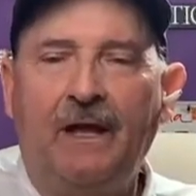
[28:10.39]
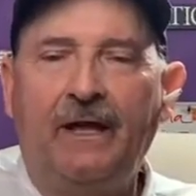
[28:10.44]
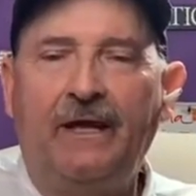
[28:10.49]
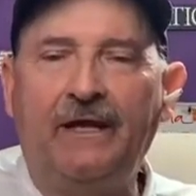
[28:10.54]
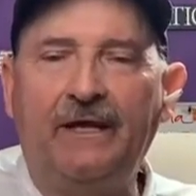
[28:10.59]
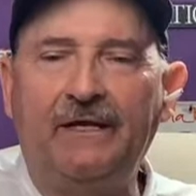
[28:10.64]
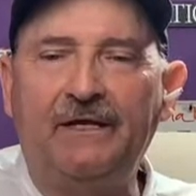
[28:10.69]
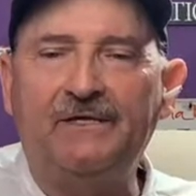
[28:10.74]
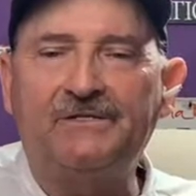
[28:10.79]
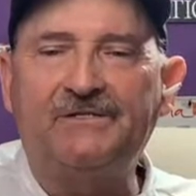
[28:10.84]

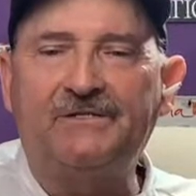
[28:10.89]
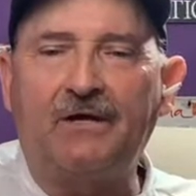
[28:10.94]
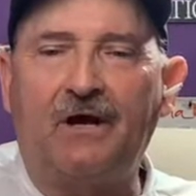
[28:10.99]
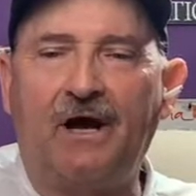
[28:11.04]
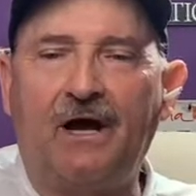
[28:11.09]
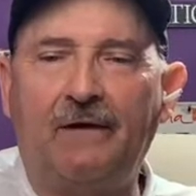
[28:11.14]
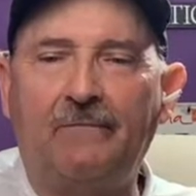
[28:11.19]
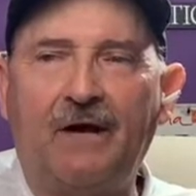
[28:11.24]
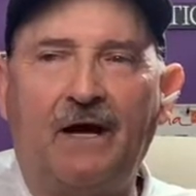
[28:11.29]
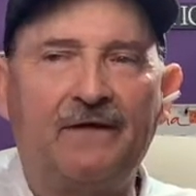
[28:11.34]
It is
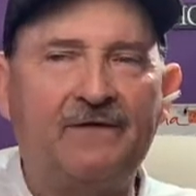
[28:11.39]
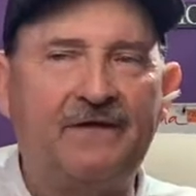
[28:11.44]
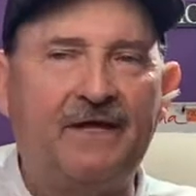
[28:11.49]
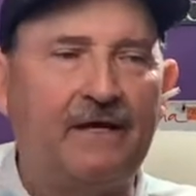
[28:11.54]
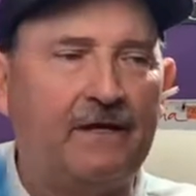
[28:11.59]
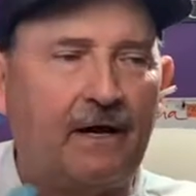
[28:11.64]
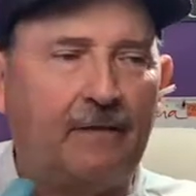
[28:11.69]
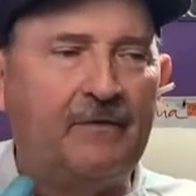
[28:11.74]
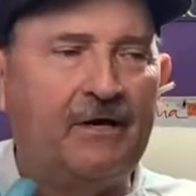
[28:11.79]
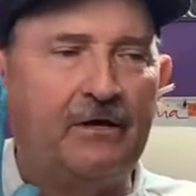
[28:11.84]
time. I
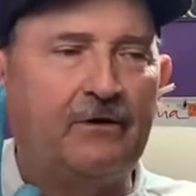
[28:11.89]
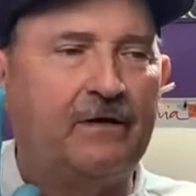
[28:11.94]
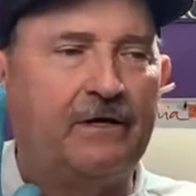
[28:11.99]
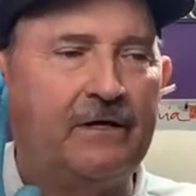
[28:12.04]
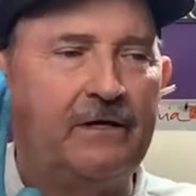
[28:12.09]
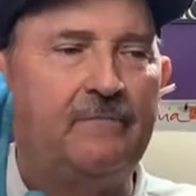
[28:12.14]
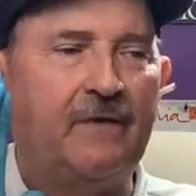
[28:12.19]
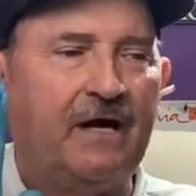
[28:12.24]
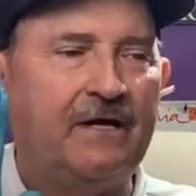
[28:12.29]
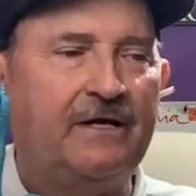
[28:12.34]
think I'm hearing
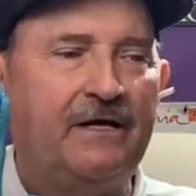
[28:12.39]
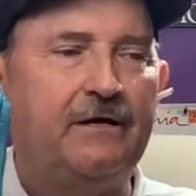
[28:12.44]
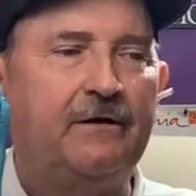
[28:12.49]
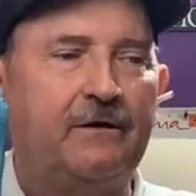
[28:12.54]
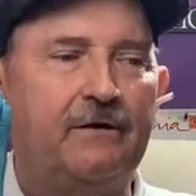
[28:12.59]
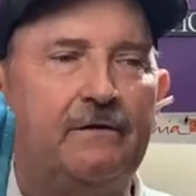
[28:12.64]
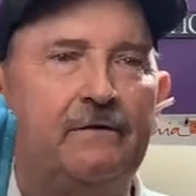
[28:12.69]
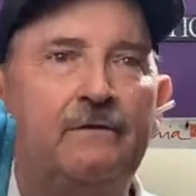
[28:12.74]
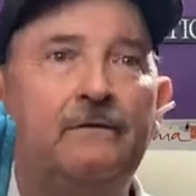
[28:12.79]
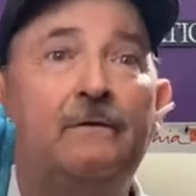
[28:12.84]
in my
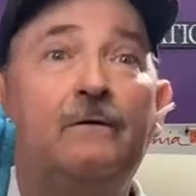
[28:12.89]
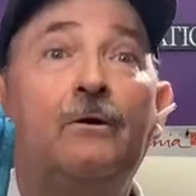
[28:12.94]
ear